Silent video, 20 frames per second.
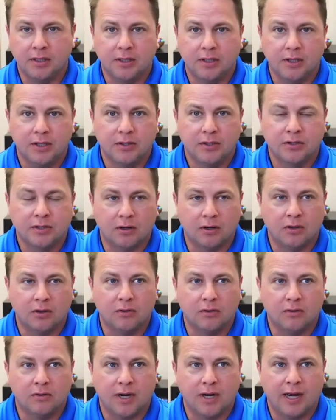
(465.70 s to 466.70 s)

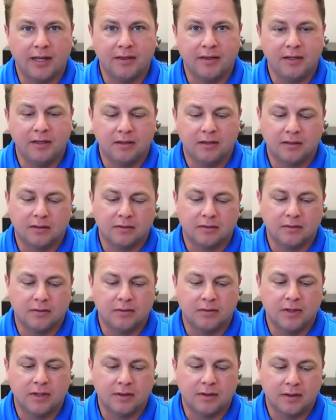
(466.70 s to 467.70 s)
So I think
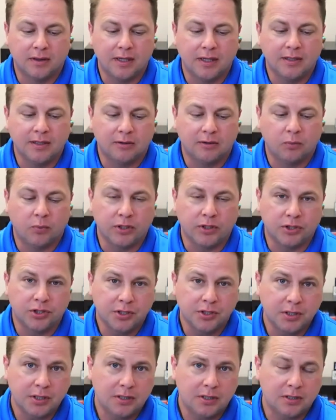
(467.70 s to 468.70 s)
the thing that we
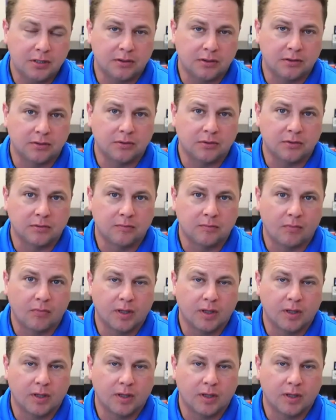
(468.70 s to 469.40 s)
should do